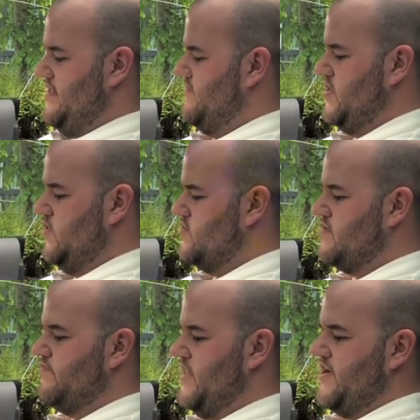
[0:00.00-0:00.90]
It's got loads
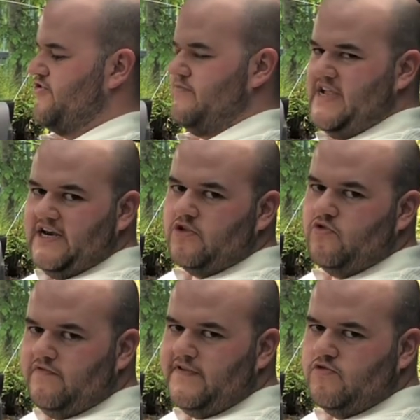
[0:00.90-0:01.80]
of legroom here and I
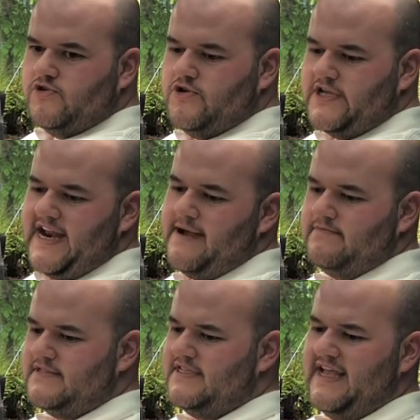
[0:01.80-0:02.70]
don't feel too
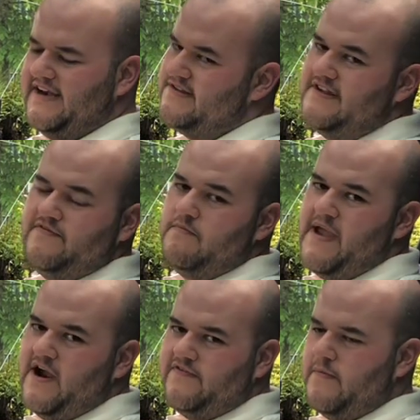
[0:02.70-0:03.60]
cramped, and it's even
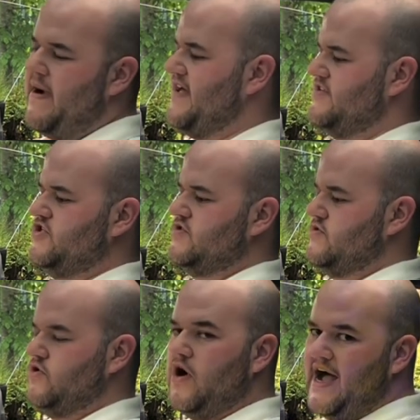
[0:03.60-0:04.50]
better for passengers
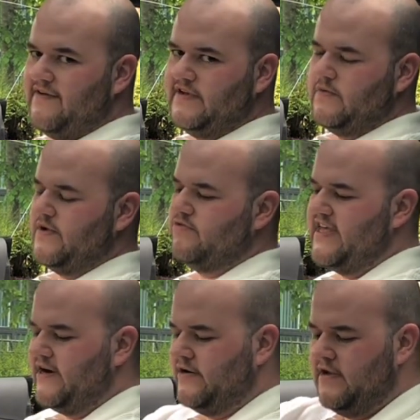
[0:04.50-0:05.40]
not having a wheel
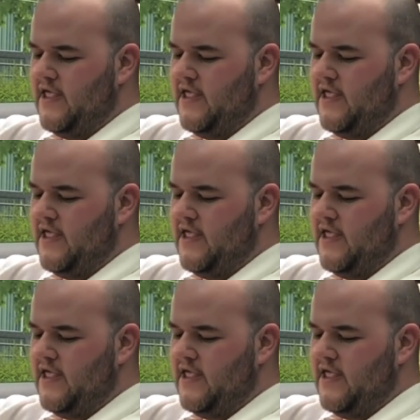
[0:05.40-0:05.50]
there.